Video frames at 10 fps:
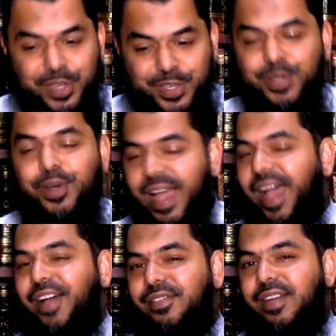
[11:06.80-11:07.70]
we do
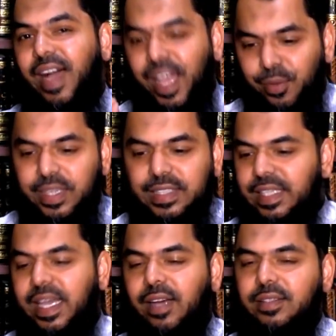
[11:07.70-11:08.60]
have eyewitness
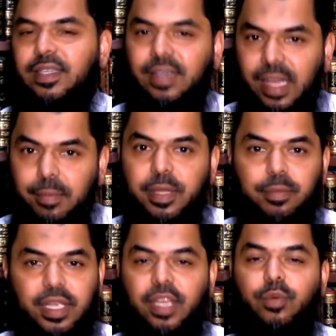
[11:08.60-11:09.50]
accounts. Let me
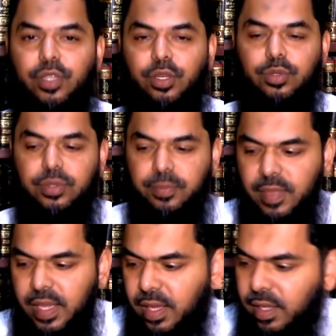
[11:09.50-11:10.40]
begin with those.
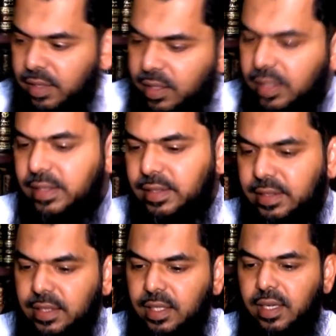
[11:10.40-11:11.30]
There
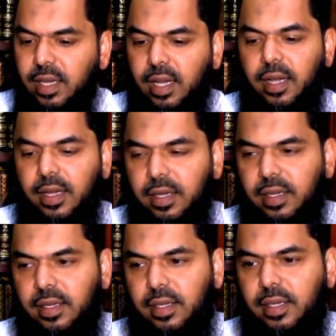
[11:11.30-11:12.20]
is,
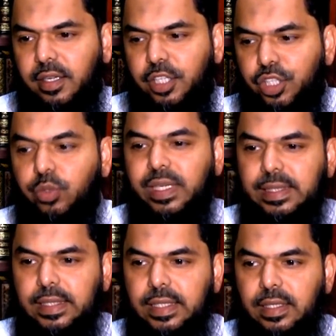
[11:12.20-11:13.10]
uh,
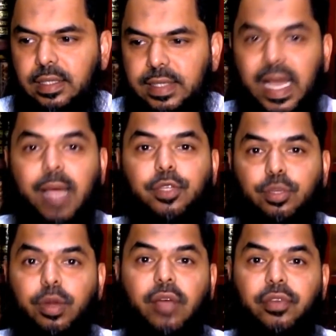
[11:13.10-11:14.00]
during the time of
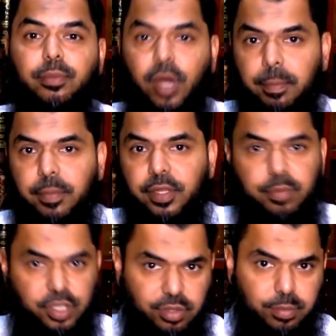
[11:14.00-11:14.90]
the Prophet
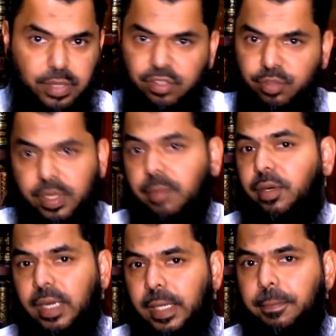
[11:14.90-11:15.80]
Muhammad, peace and blessings be
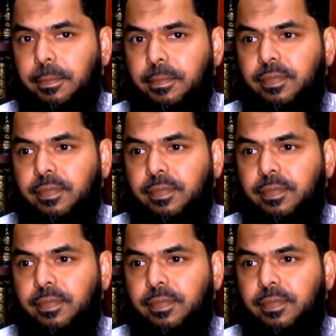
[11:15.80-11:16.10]
upon him,